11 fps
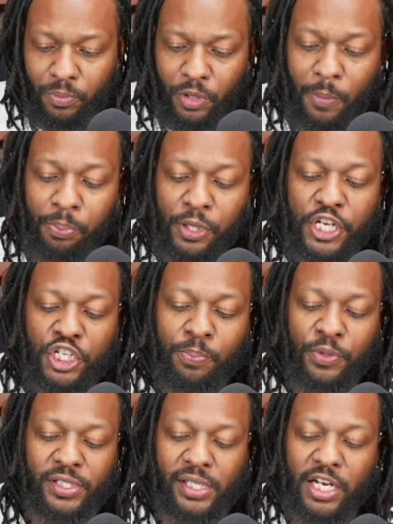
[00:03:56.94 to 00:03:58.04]
Completion
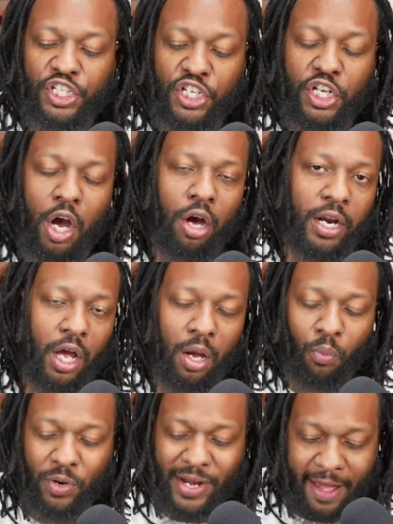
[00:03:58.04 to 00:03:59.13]
percentage has gone
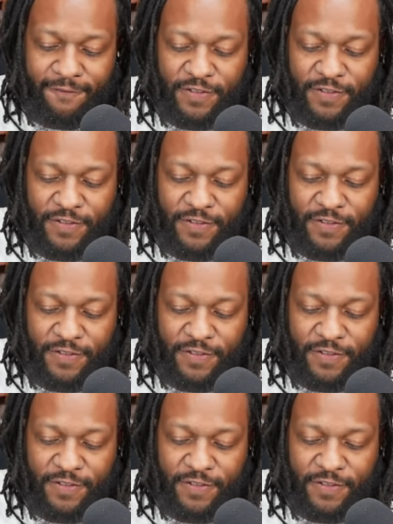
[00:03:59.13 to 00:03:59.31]
up. We're now at